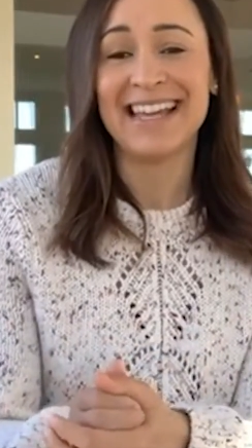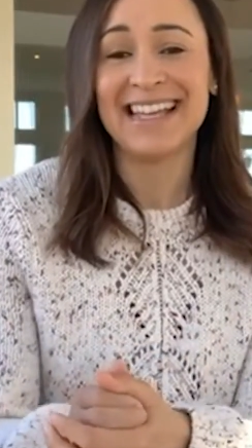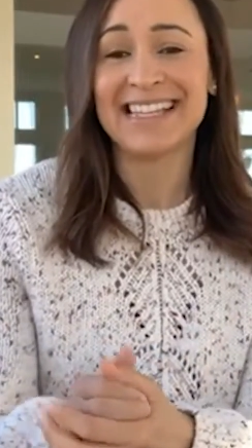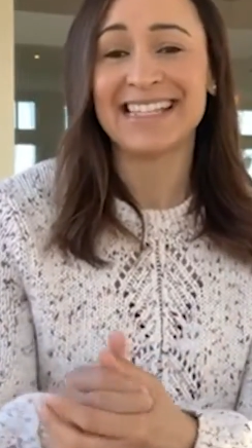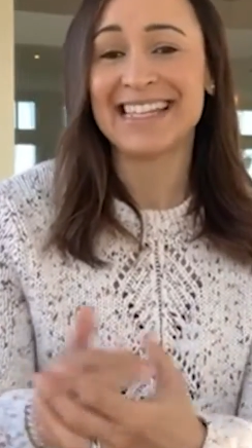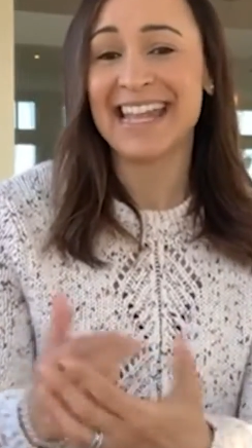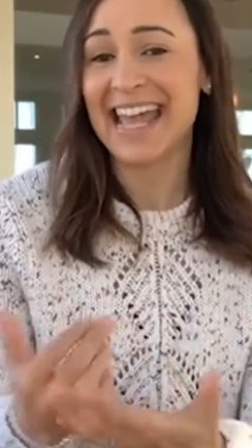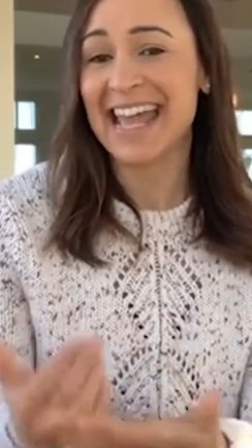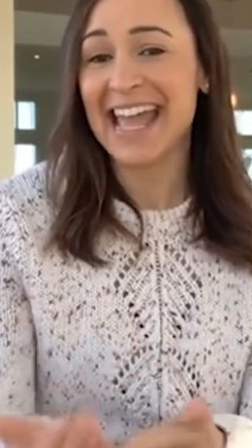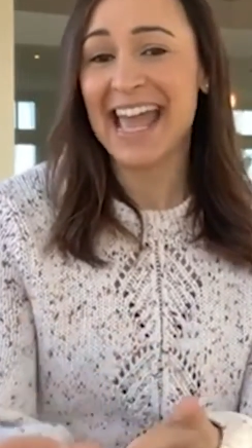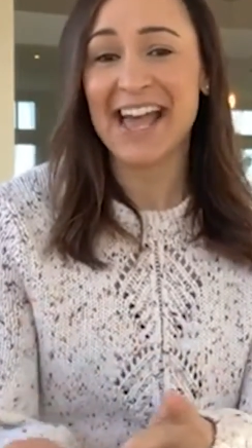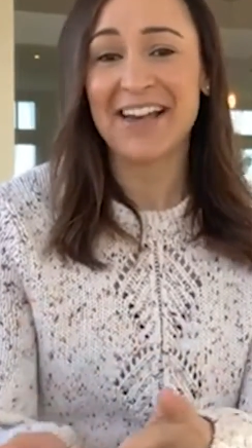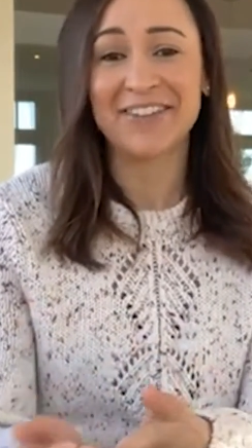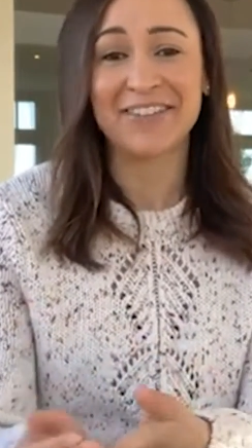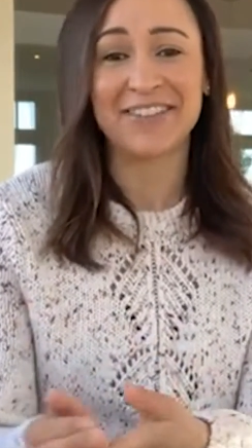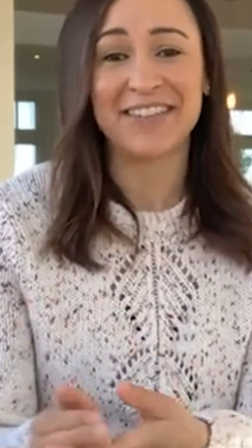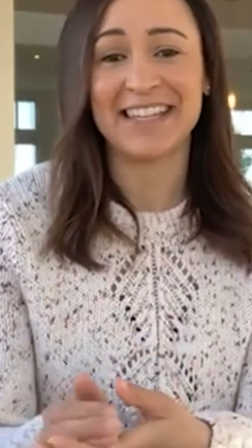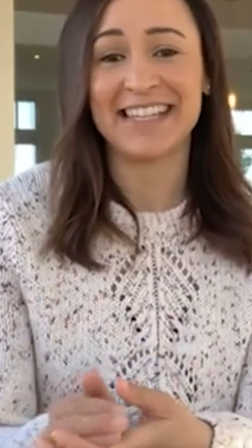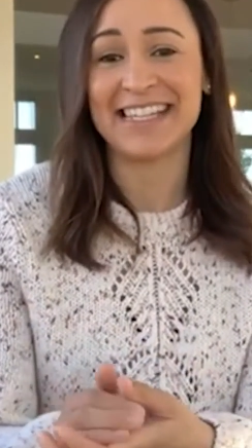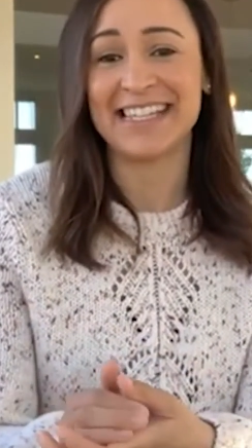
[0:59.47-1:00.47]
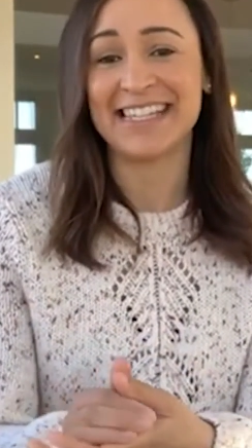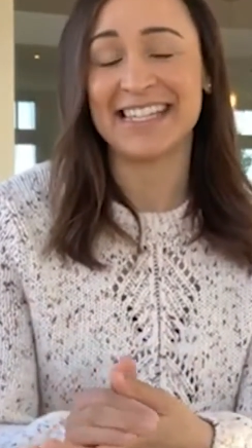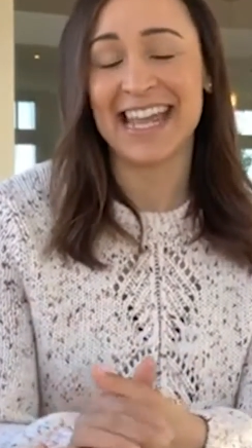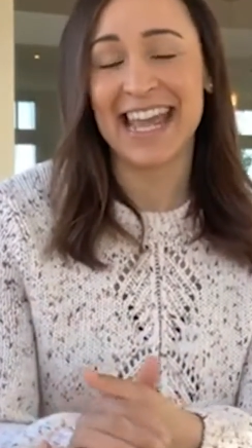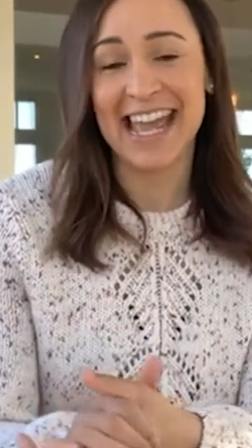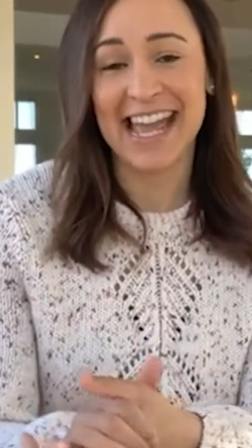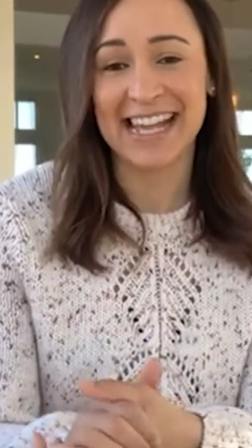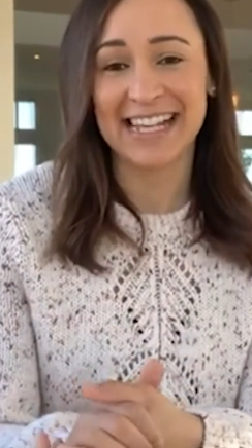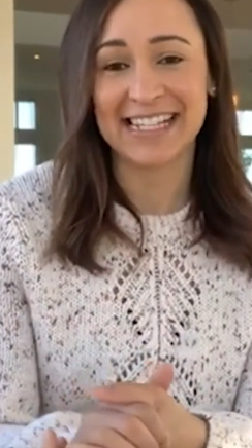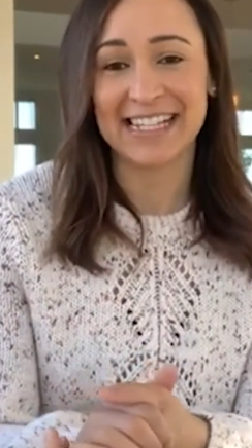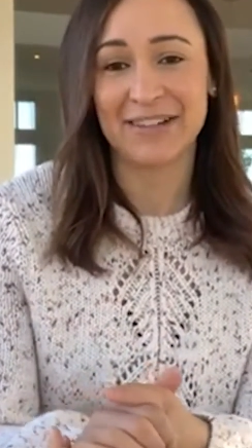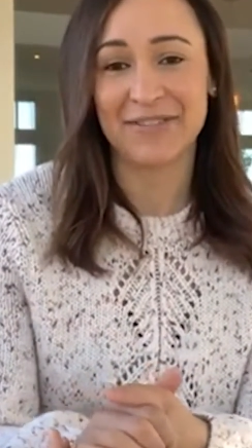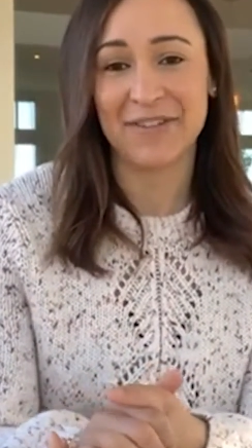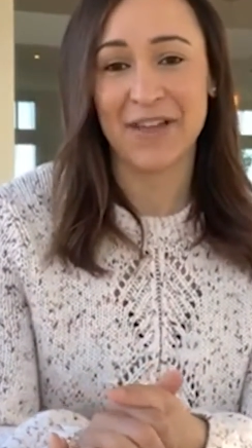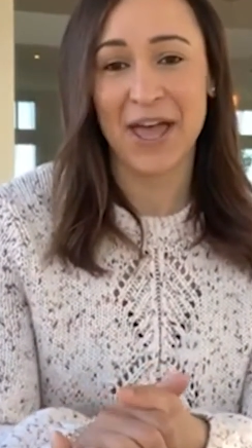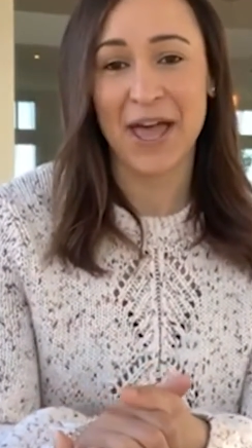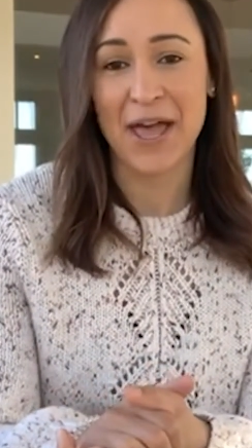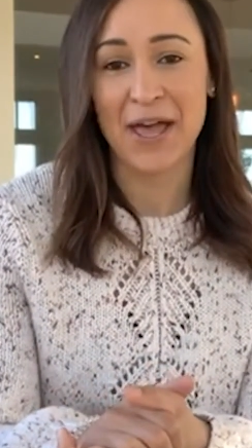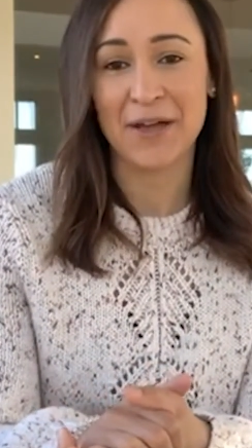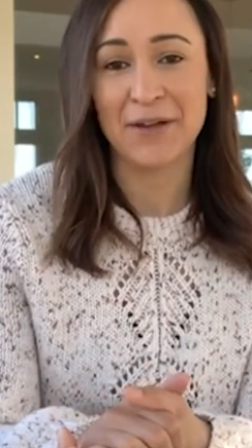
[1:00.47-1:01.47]
stay healthy, stay active
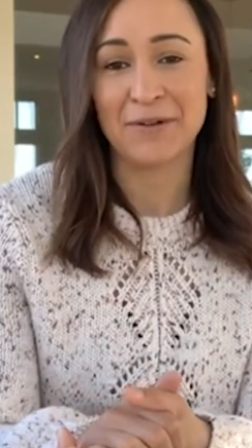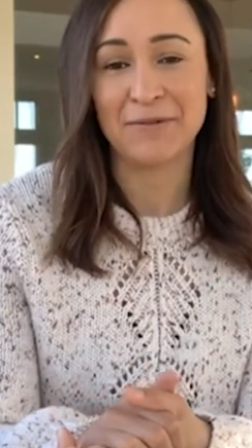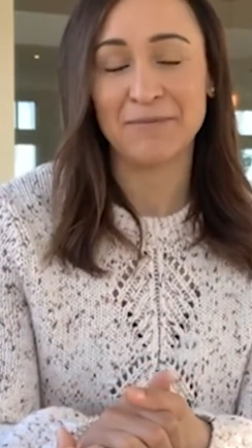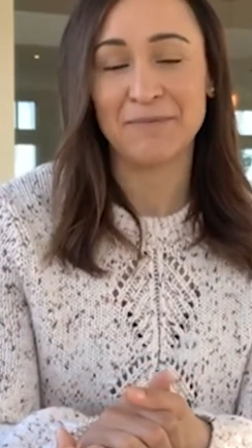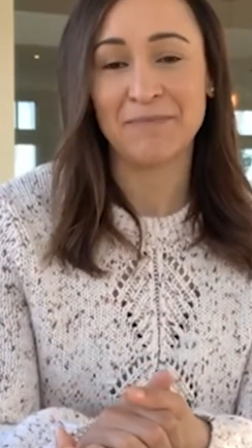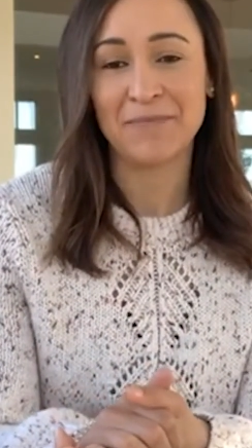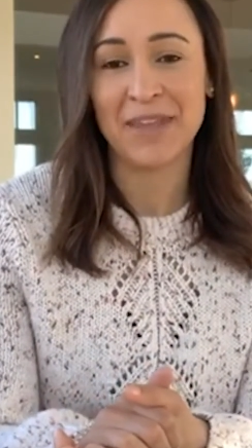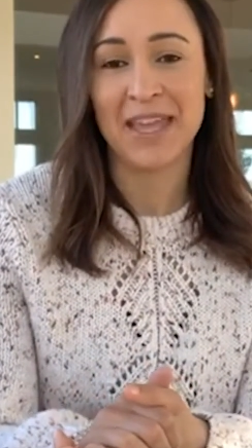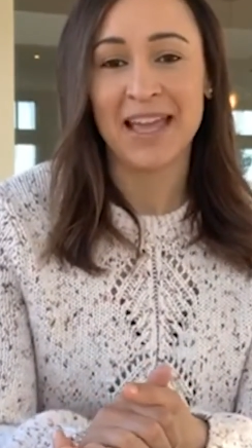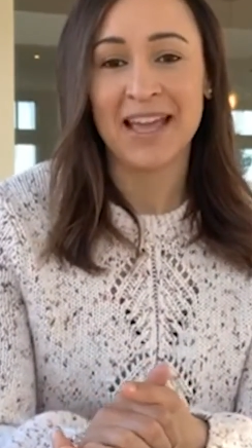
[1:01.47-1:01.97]
at home.